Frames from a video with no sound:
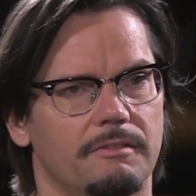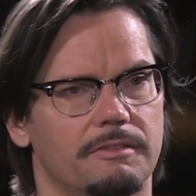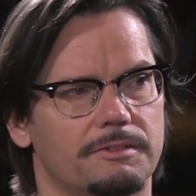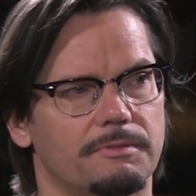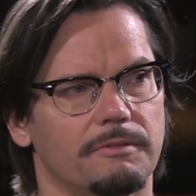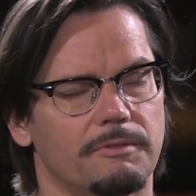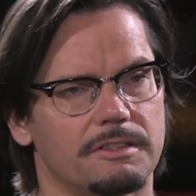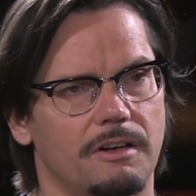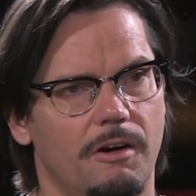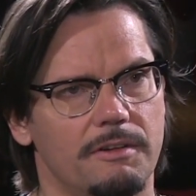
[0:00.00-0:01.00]
which, we,
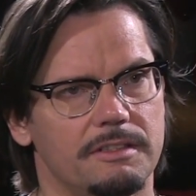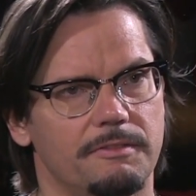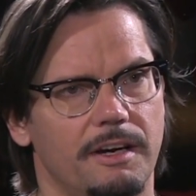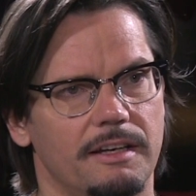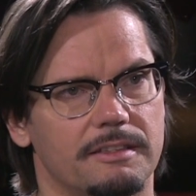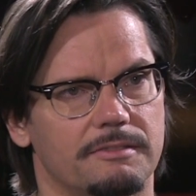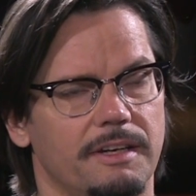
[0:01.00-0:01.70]
which always defined us.